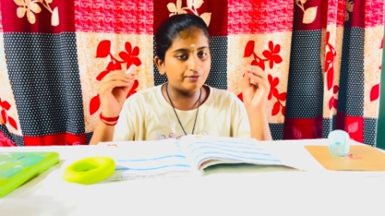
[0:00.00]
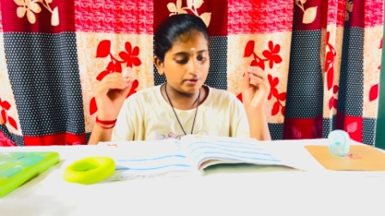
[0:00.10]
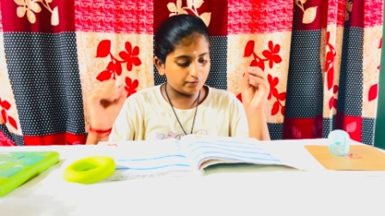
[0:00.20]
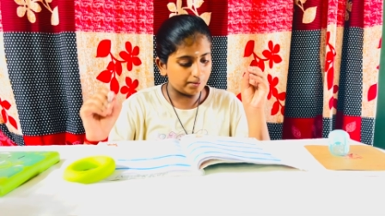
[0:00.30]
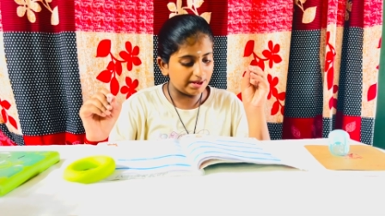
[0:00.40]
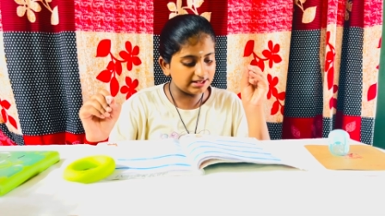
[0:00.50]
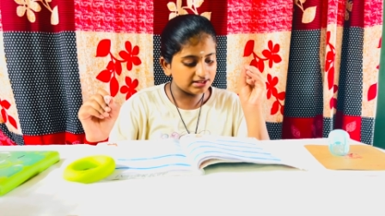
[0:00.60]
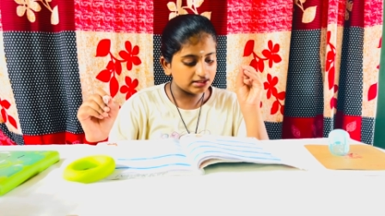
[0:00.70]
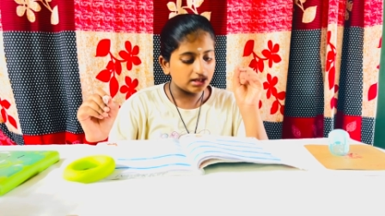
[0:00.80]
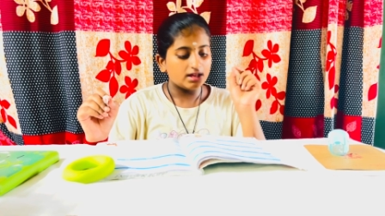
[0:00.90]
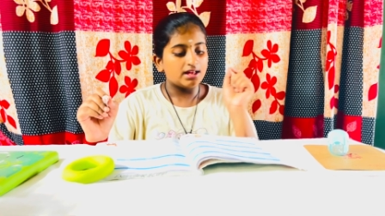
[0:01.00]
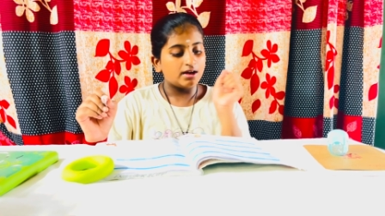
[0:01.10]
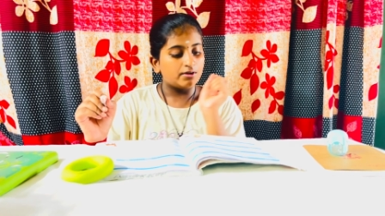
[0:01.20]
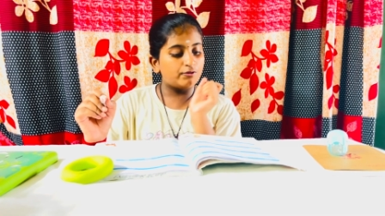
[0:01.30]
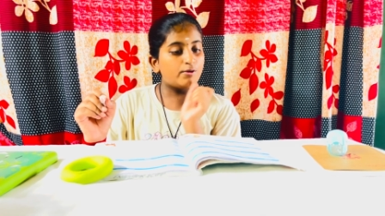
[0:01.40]
Woman,
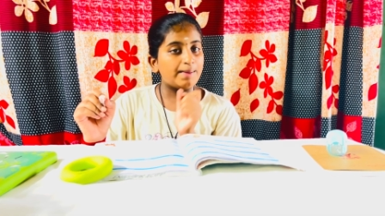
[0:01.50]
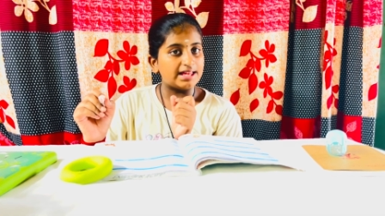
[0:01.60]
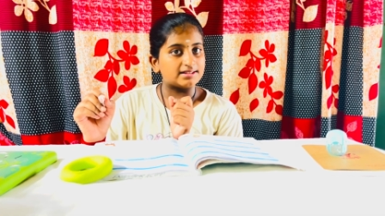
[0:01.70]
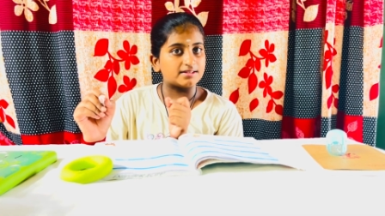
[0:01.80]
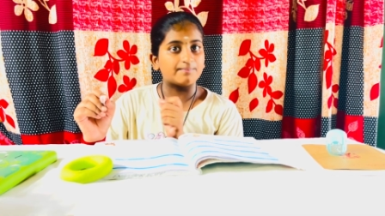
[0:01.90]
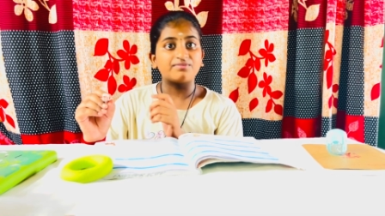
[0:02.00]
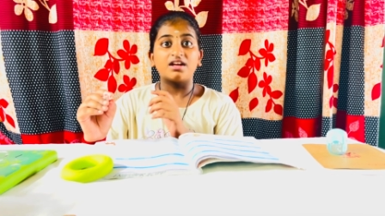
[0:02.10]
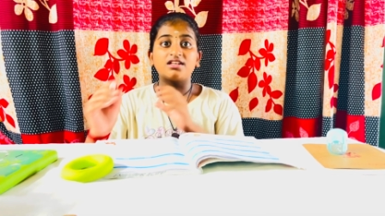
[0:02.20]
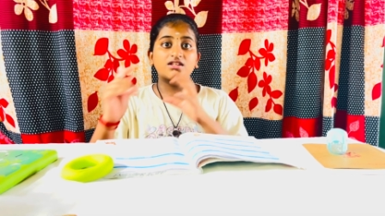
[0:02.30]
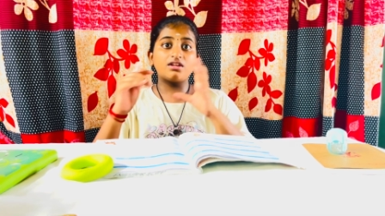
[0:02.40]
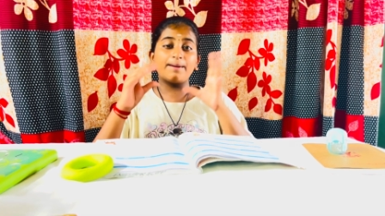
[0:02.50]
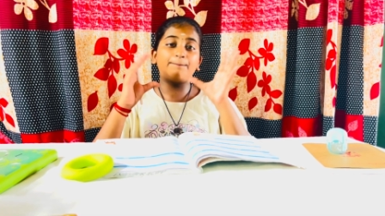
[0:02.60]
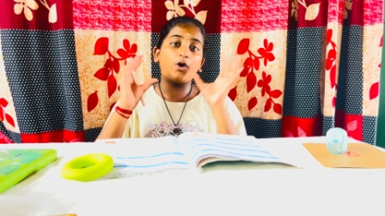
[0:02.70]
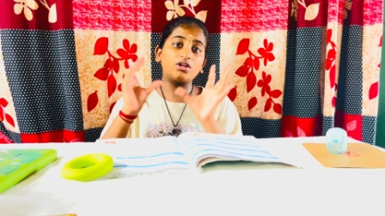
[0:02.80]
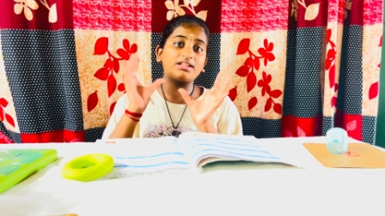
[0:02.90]
woman. So they
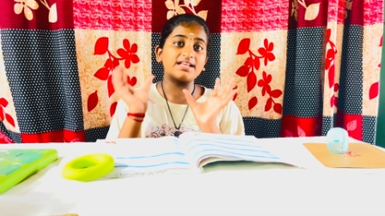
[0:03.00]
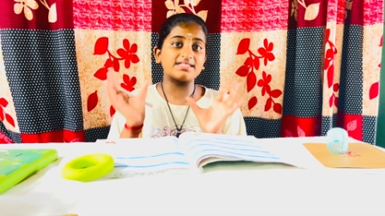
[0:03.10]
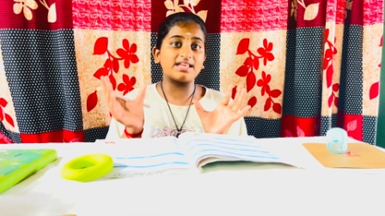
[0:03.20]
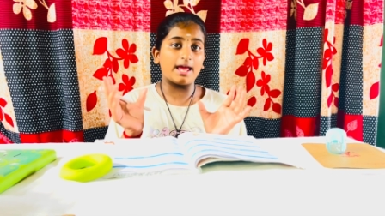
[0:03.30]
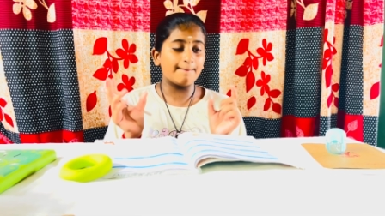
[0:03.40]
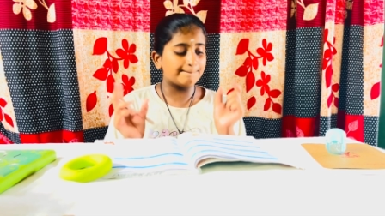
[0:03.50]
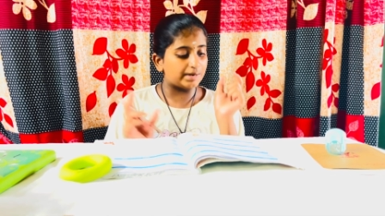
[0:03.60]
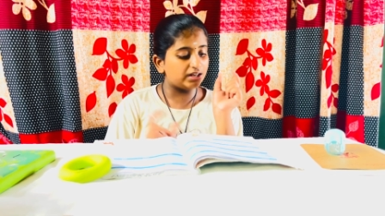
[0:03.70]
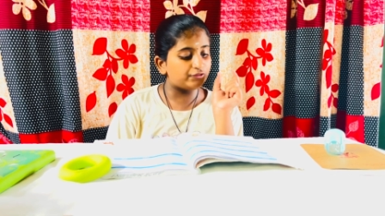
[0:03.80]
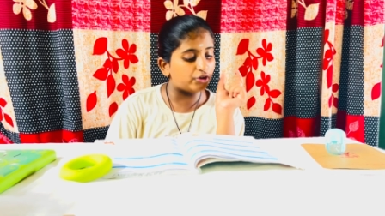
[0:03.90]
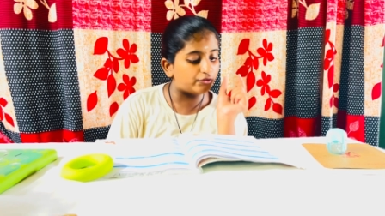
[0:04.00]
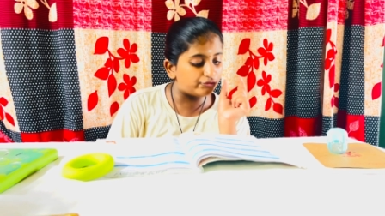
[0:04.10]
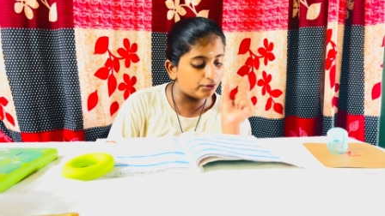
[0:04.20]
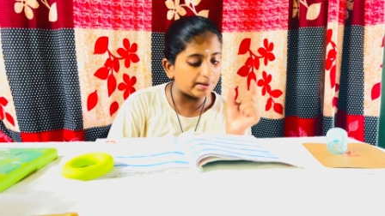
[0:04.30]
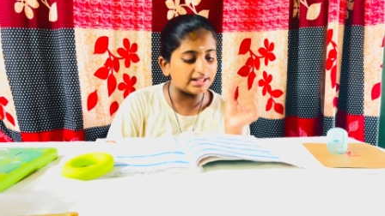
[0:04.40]
both are same, but for
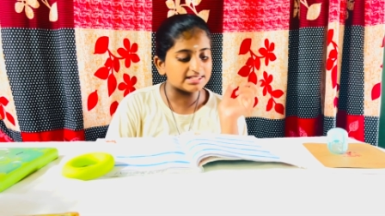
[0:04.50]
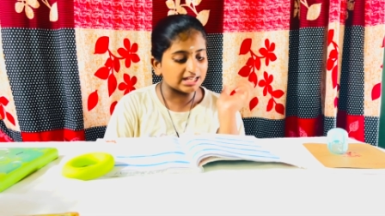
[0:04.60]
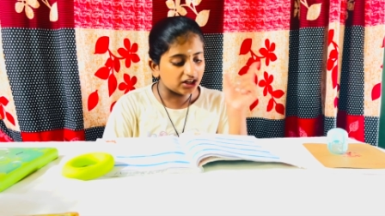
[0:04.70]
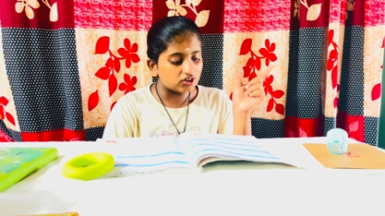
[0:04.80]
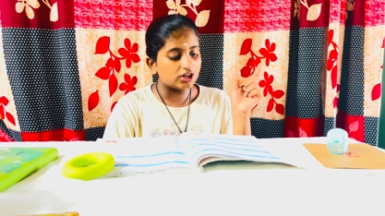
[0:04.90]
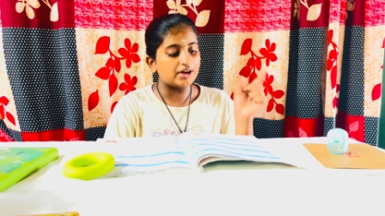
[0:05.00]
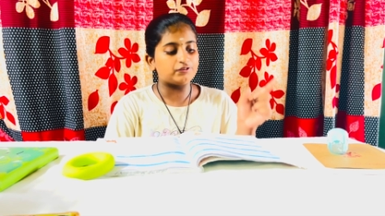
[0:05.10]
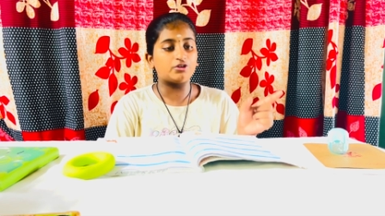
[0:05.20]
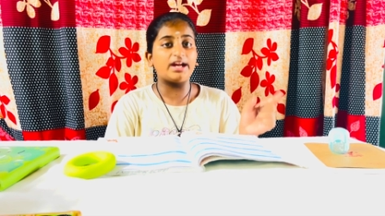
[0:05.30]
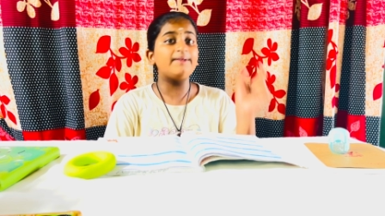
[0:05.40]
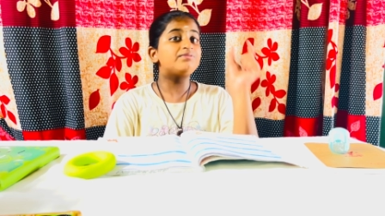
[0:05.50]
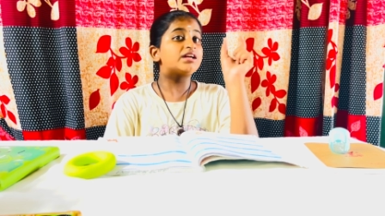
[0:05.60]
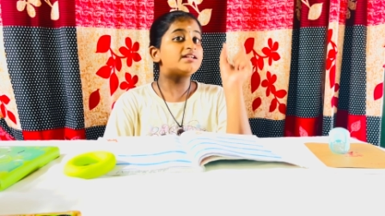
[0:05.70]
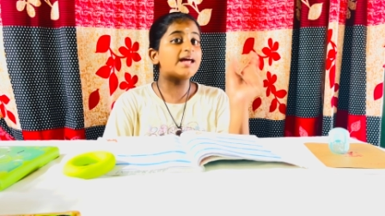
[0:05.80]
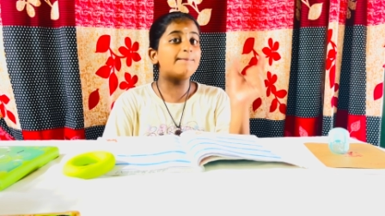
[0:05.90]
women singular you have to write
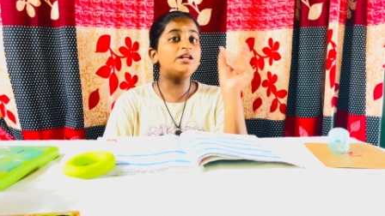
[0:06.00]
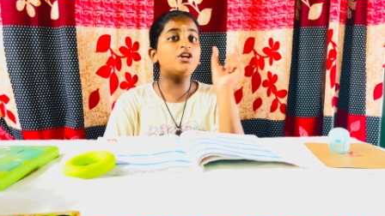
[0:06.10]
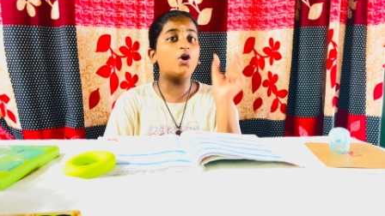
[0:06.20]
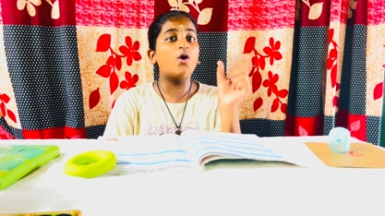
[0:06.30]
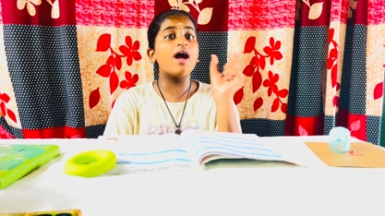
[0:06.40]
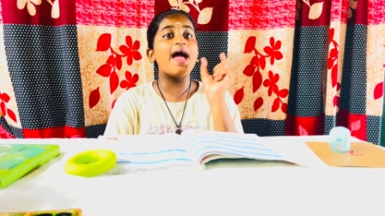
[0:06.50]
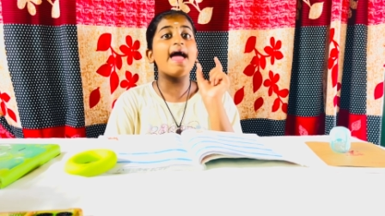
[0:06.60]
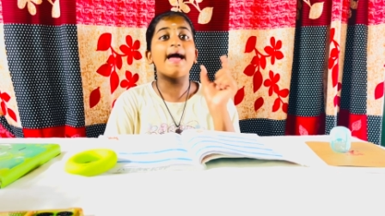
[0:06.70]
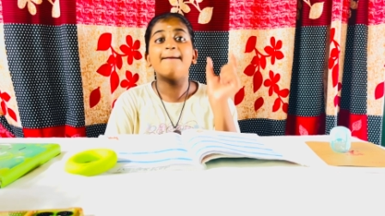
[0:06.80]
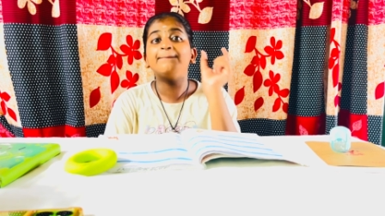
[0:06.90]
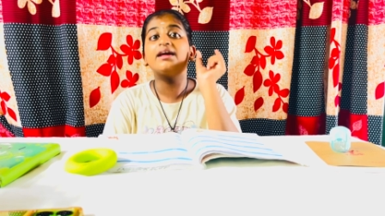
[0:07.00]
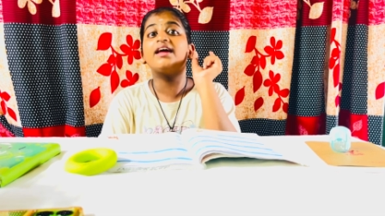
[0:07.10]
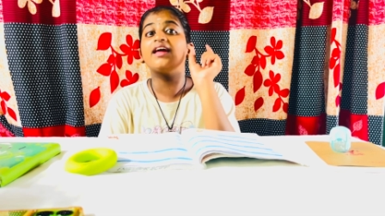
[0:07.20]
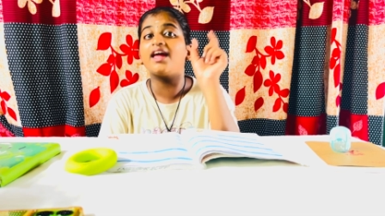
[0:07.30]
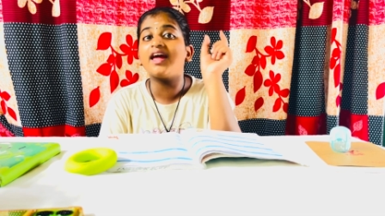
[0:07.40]
W-O-M-A-N.
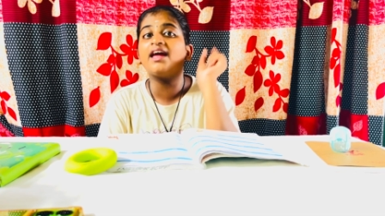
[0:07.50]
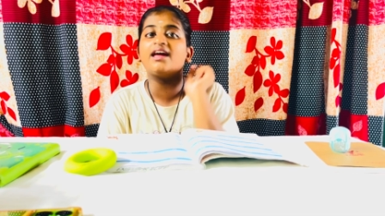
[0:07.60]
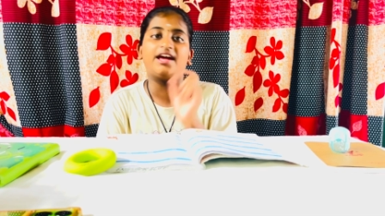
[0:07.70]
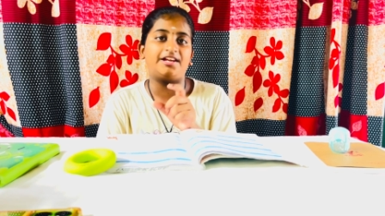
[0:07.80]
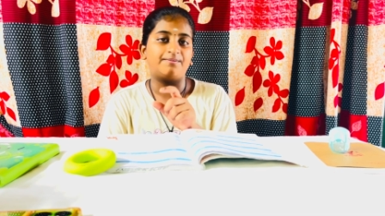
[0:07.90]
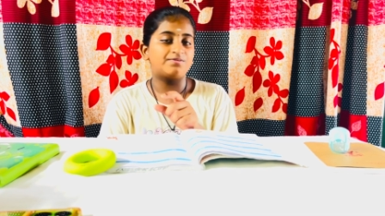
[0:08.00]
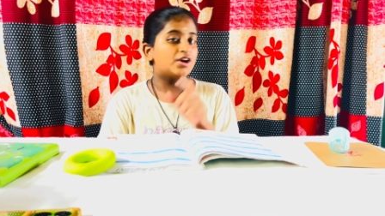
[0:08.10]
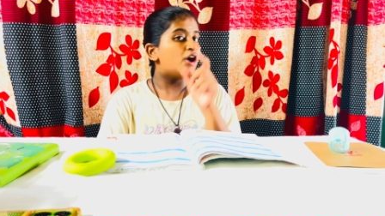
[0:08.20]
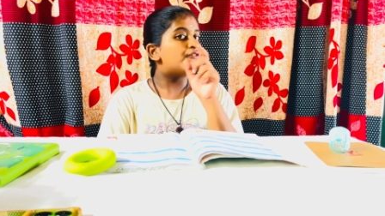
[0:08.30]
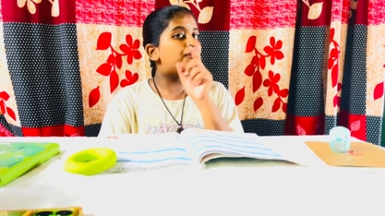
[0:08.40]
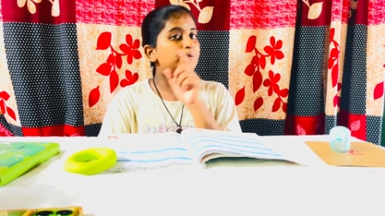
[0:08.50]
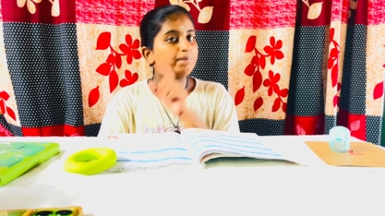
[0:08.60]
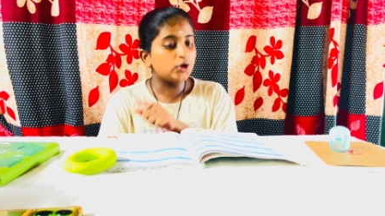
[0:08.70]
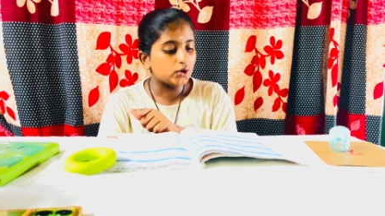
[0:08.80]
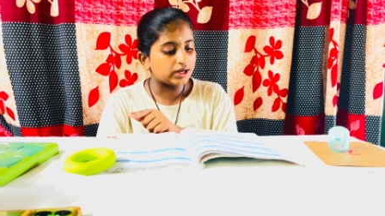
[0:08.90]
For
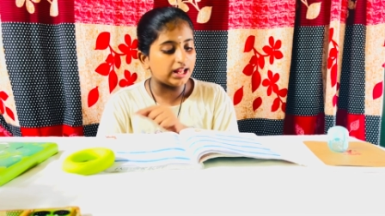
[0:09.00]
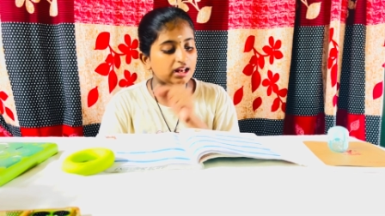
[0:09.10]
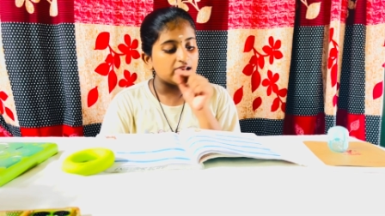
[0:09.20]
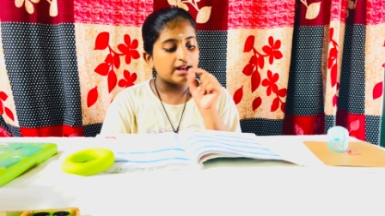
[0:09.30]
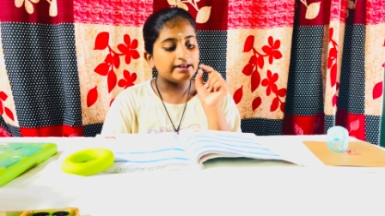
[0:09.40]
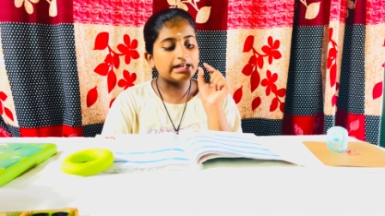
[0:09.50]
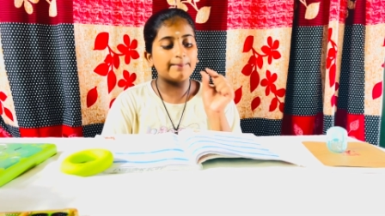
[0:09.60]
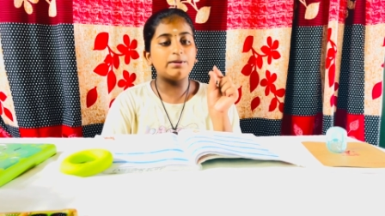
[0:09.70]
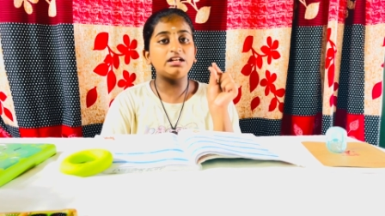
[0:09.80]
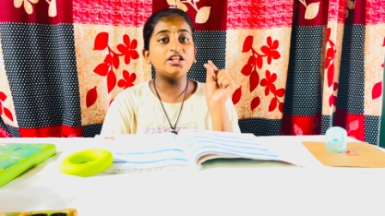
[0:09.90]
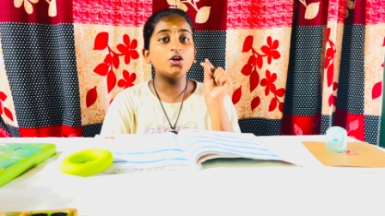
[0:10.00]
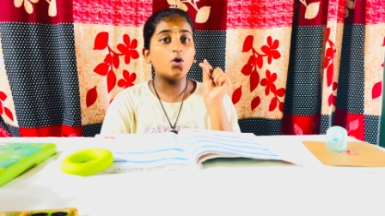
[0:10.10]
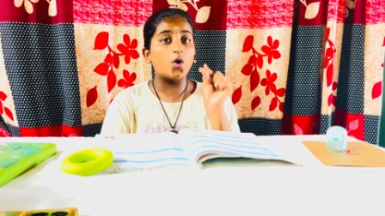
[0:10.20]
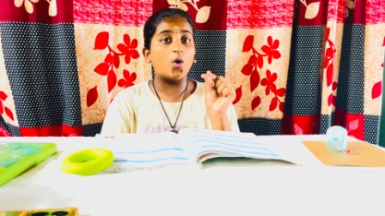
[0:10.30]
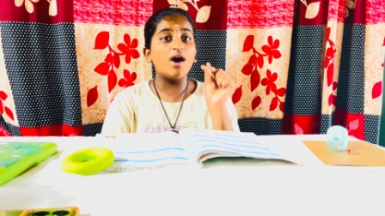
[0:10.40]
plural
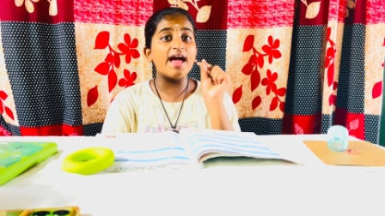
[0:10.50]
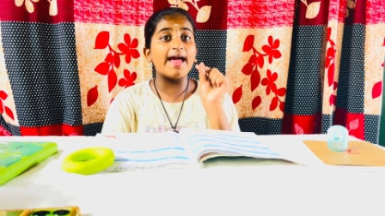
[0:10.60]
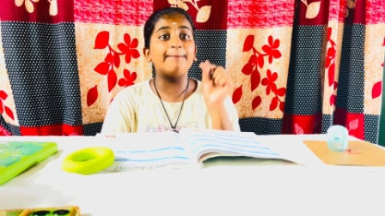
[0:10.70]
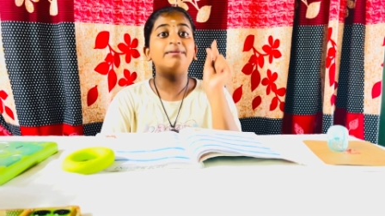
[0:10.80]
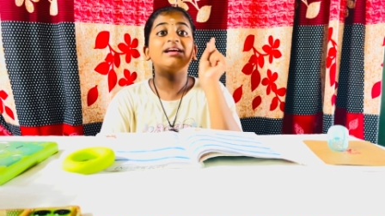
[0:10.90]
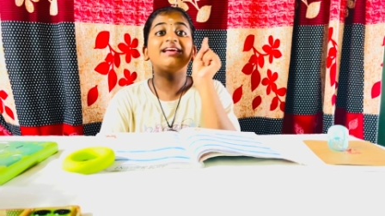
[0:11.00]
W-O-M-E-N.